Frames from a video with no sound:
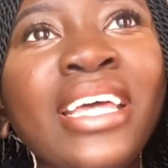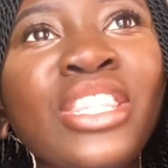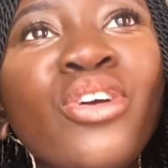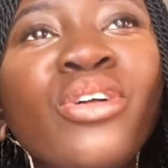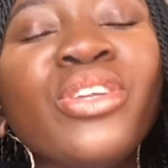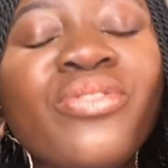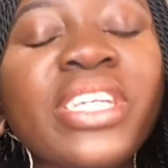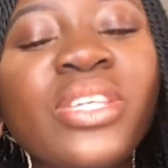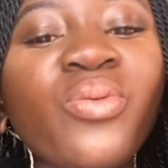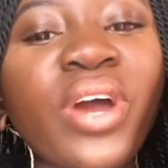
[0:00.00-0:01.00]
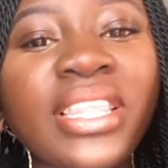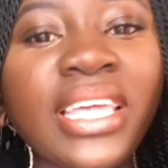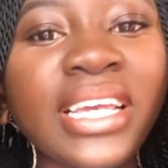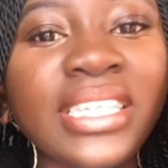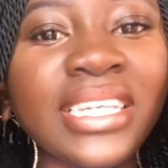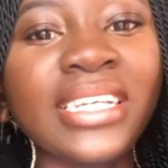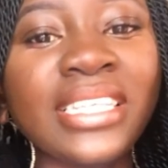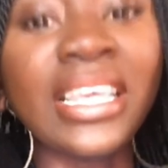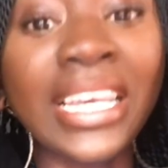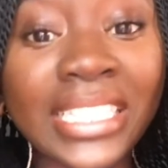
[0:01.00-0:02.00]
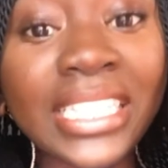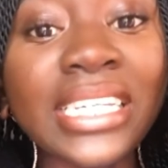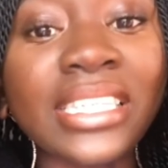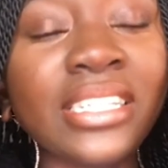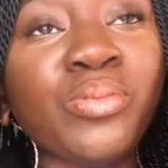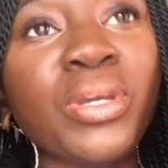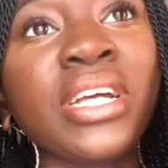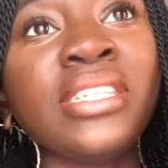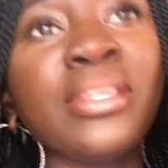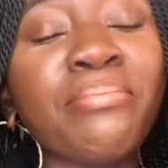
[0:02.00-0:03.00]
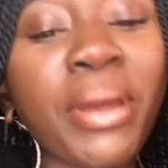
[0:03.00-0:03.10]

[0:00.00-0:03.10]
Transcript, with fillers: The only reason why they exist exist is because of the